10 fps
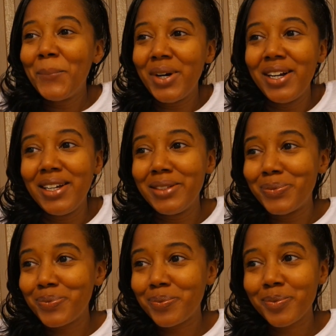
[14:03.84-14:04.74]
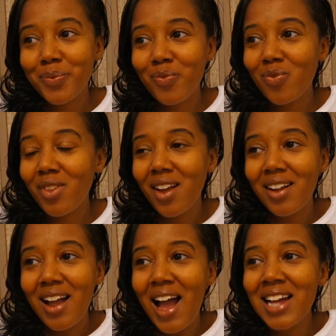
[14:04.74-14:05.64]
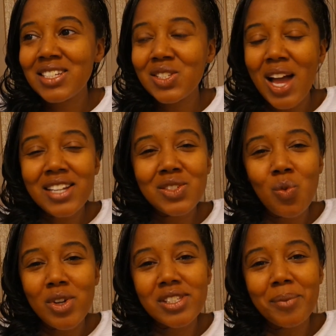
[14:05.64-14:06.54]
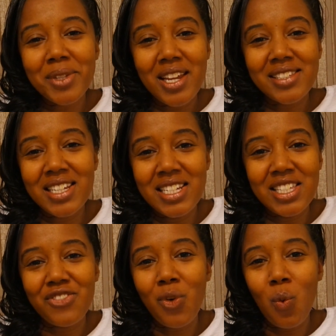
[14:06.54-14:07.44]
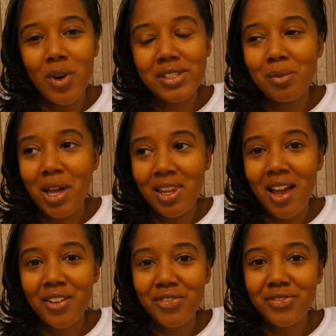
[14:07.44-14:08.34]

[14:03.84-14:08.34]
But I just want something that's easy for once in my life.